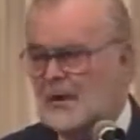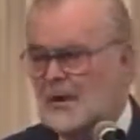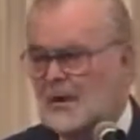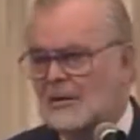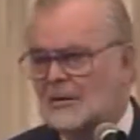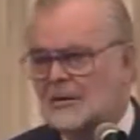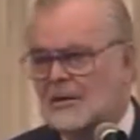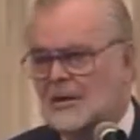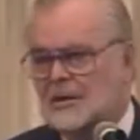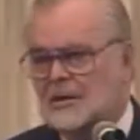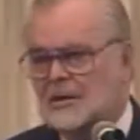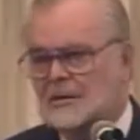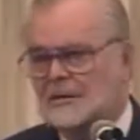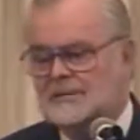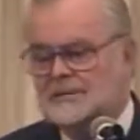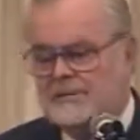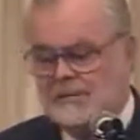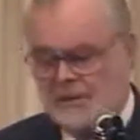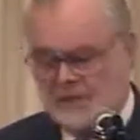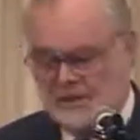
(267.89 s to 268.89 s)

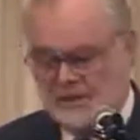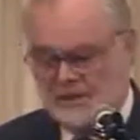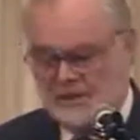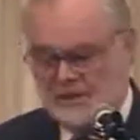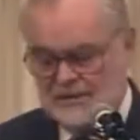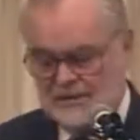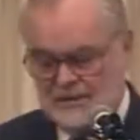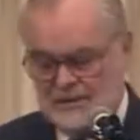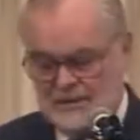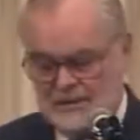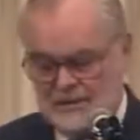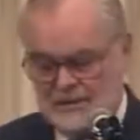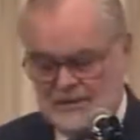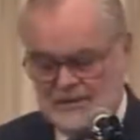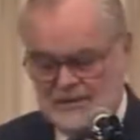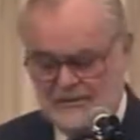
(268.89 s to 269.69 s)
alternative doctors in this